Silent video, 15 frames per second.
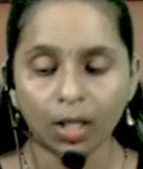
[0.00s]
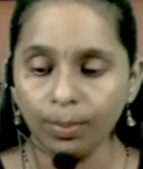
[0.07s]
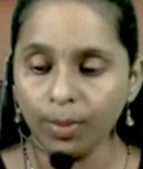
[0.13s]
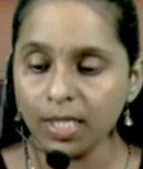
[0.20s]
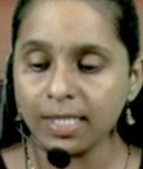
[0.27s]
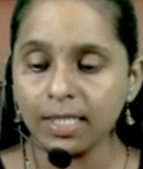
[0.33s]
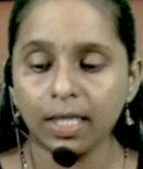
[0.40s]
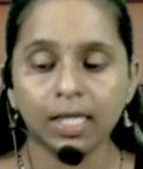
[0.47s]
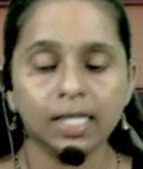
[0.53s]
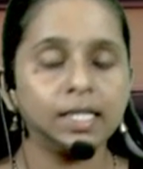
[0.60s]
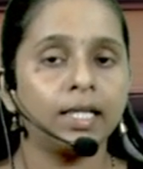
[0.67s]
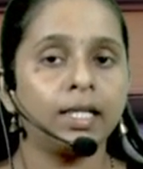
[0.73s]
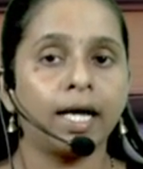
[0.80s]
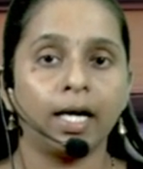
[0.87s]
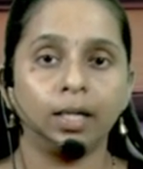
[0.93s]
Plus there is
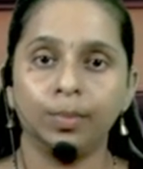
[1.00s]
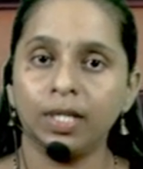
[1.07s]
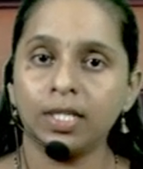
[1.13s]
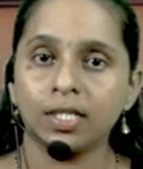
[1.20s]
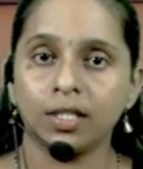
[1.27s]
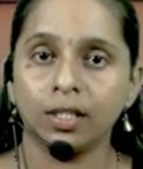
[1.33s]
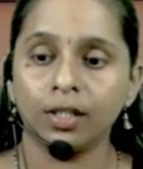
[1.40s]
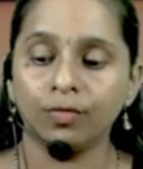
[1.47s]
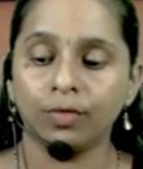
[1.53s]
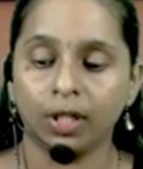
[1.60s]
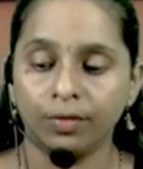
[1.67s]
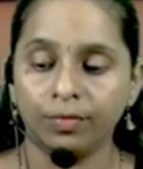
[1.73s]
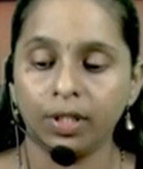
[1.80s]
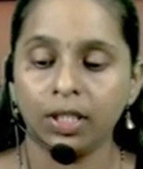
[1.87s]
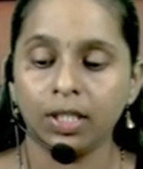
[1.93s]
an administrative
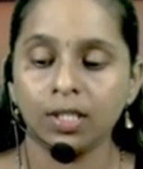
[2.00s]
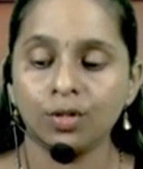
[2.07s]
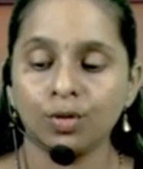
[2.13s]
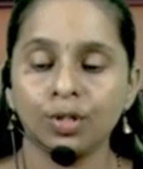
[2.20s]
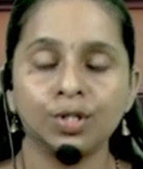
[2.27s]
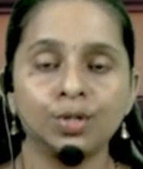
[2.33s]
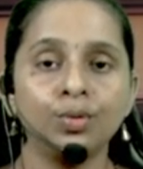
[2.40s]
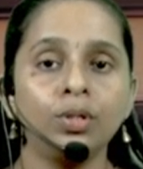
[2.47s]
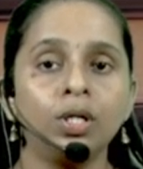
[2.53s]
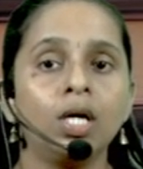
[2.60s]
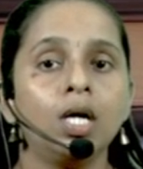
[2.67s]
convenience also.